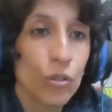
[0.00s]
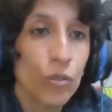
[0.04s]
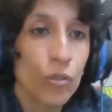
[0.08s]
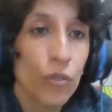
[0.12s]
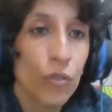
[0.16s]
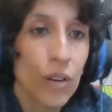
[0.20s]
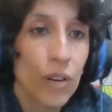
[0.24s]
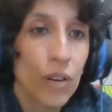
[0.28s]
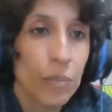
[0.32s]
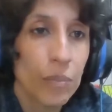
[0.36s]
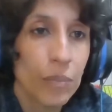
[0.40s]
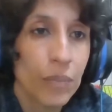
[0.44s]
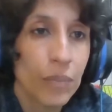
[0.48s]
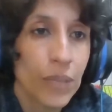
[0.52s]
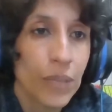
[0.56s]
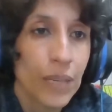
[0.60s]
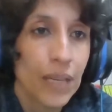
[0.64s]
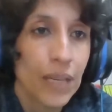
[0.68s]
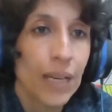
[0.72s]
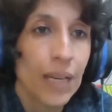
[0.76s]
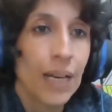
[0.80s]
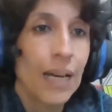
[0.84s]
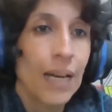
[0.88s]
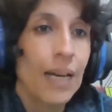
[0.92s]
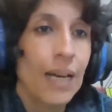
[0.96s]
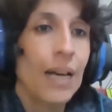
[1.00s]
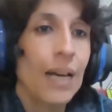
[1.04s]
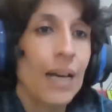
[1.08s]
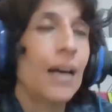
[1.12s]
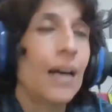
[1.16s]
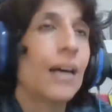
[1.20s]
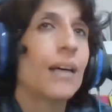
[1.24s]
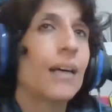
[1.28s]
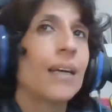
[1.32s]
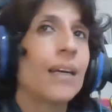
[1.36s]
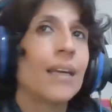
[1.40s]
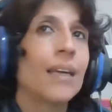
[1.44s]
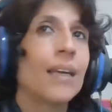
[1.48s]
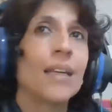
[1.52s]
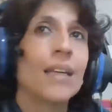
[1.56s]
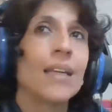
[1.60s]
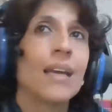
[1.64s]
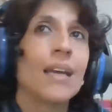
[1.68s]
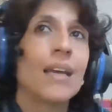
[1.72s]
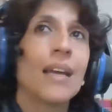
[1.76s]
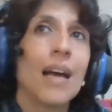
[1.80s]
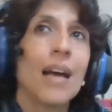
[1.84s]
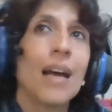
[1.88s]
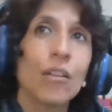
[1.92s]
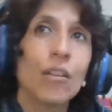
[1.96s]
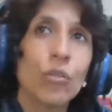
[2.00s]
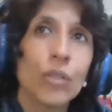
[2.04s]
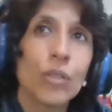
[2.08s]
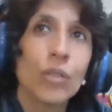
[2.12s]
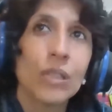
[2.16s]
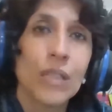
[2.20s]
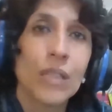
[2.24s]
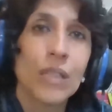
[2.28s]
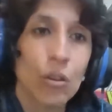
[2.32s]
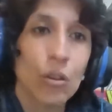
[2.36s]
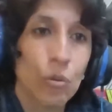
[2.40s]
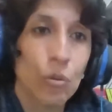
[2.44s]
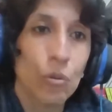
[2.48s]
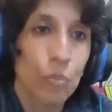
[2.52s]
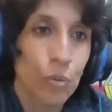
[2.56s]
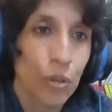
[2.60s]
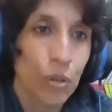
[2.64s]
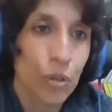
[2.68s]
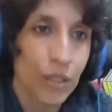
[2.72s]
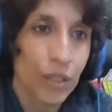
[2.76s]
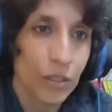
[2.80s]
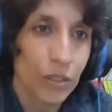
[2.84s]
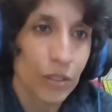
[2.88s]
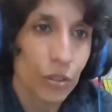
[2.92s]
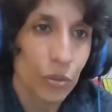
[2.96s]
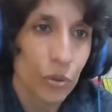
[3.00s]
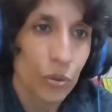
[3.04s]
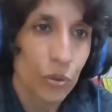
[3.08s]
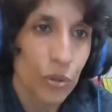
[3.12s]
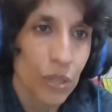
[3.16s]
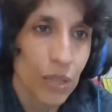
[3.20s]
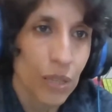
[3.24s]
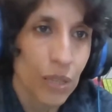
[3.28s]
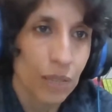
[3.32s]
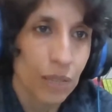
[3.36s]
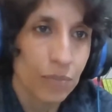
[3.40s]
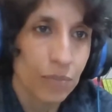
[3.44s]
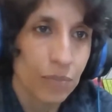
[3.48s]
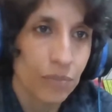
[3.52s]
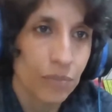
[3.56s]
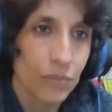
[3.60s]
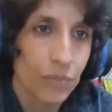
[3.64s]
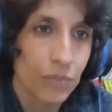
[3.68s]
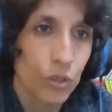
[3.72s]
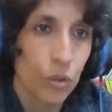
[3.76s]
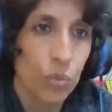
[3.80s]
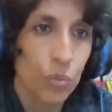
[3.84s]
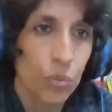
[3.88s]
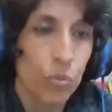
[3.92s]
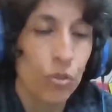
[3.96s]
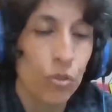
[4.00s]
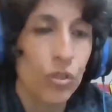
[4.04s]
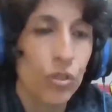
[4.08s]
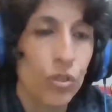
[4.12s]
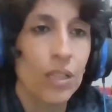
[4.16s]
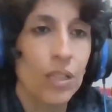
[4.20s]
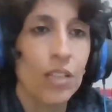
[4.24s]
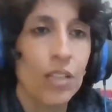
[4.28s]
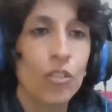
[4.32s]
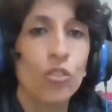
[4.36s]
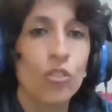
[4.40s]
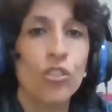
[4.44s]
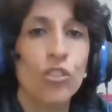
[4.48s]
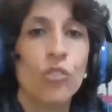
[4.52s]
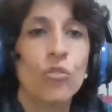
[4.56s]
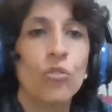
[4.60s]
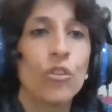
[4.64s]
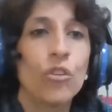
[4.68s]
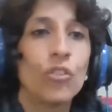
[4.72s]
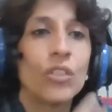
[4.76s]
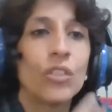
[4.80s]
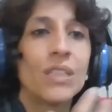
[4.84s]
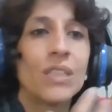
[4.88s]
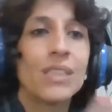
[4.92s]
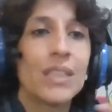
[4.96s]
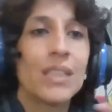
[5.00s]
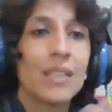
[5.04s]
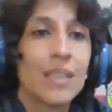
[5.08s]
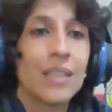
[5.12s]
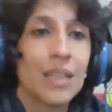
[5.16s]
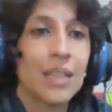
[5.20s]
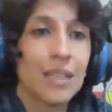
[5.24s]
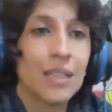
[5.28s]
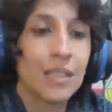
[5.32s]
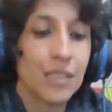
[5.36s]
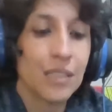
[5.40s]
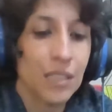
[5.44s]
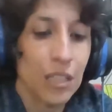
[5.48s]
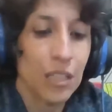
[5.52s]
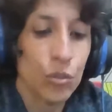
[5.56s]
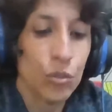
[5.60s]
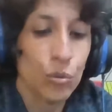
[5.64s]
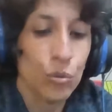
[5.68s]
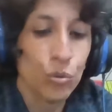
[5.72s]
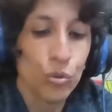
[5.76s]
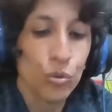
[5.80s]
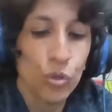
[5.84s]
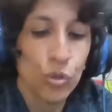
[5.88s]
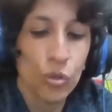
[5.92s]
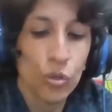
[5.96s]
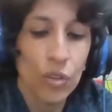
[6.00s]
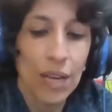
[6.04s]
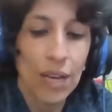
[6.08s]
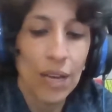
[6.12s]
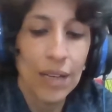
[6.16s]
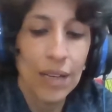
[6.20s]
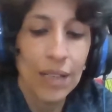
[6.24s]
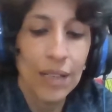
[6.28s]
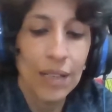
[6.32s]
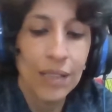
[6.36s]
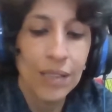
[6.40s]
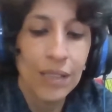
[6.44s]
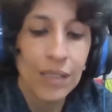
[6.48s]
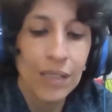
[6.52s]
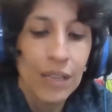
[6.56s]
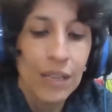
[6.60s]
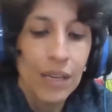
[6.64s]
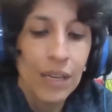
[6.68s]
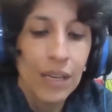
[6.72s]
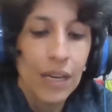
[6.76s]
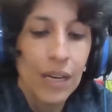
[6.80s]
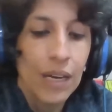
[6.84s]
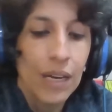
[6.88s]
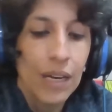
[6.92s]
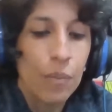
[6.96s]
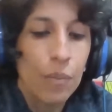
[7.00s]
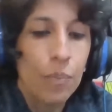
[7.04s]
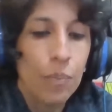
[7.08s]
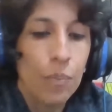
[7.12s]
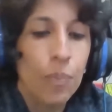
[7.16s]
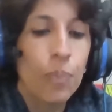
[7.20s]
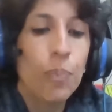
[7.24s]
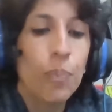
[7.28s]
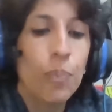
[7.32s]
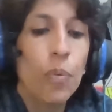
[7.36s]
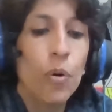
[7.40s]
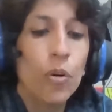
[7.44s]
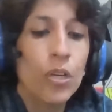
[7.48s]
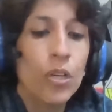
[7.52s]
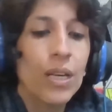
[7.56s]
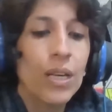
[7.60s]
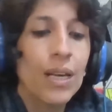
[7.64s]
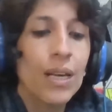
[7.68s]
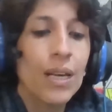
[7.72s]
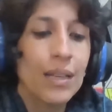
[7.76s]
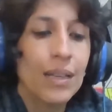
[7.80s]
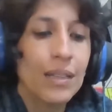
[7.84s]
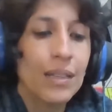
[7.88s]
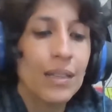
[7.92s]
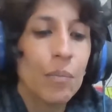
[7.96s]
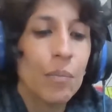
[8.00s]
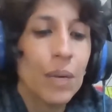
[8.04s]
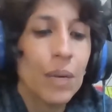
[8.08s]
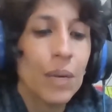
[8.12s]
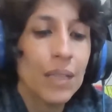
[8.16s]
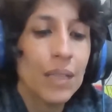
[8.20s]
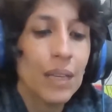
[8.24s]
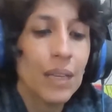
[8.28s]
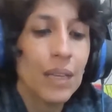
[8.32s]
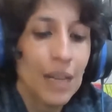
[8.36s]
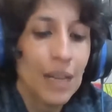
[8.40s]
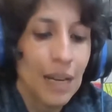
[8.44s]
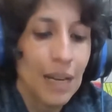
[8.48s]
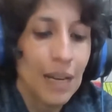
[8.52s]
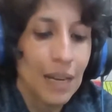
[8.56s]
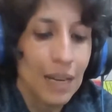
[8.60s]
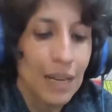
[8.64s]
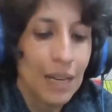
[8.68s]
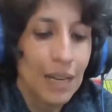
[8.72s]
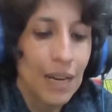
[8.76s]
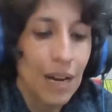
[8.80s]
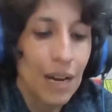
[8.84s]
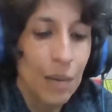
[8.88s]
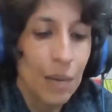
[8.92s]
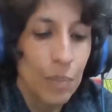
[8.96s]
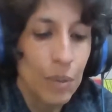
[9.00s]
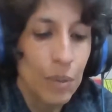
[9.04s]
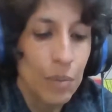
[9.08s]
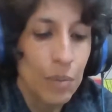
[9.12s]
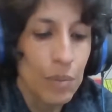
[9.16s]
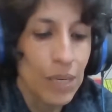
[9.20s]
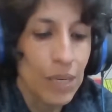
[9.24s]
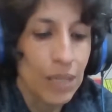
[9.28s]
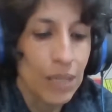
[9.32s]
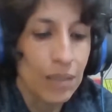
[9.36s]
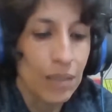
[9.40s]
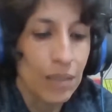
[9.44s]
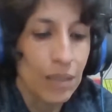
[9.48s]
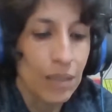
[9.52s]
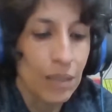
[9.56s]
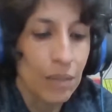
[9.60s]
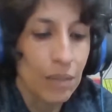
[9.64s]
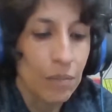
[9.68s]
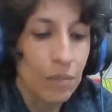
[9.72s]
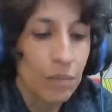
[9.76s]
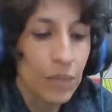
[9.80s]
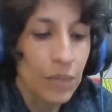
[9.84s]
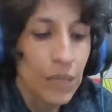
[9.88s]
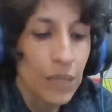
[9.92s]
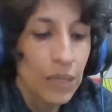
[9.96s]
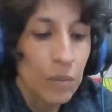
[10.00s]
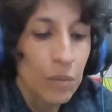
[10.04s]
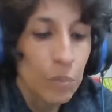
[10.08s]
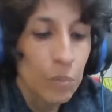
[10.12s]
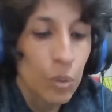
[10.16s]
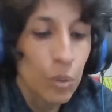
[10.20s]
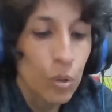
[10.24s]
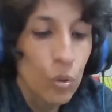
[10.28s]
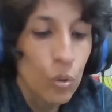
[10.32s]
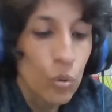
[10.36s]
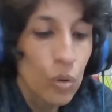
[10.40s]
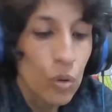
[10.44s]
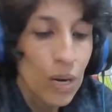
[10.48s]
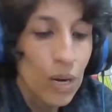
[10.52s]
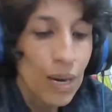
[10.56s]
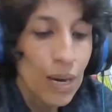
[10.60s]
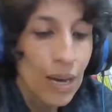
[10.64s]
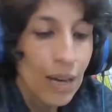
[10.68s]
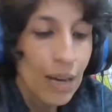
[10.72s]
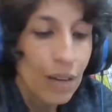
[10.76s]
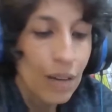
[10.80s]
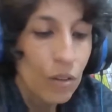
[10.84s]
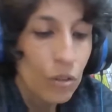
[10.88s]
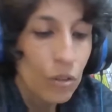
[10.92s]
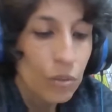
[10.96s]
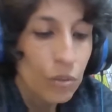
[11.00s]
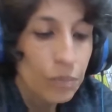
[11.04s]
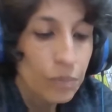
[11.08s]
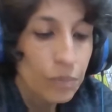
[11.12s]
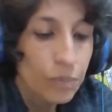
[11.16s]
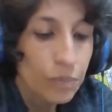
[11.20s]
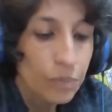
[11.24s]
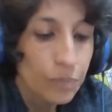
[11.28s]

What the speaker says: Facing this reality, Claxo and Oxfam has generated this calling We have been having interinstitutional meetings because the thematic was really important.